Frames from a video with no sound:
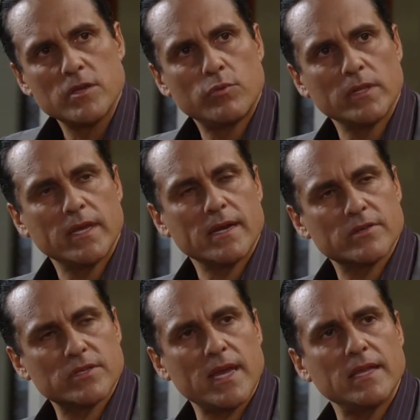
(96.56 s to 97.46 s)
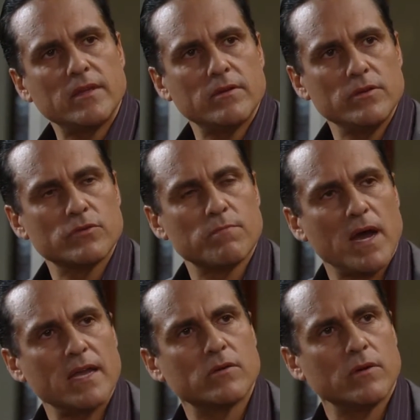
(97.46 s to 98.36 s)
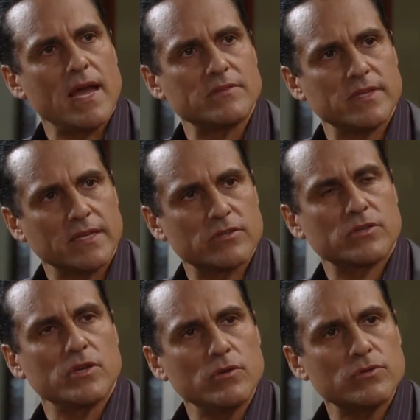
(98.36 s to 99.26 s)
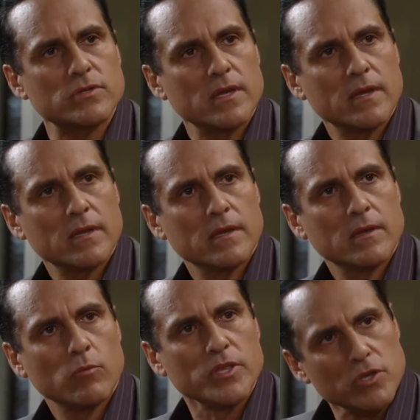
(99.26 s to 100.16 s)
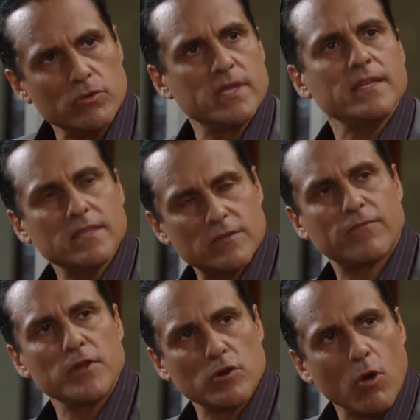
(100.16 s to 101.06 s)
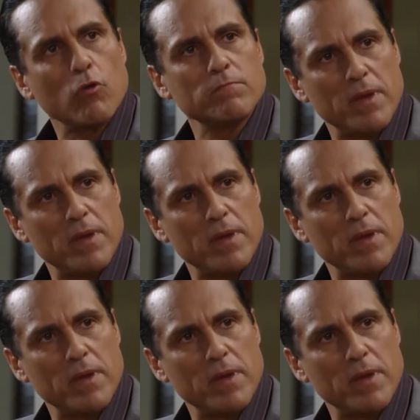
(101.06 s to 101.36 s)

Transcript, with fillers: you really going to stand there and use Michael as an excuse when you did this for your own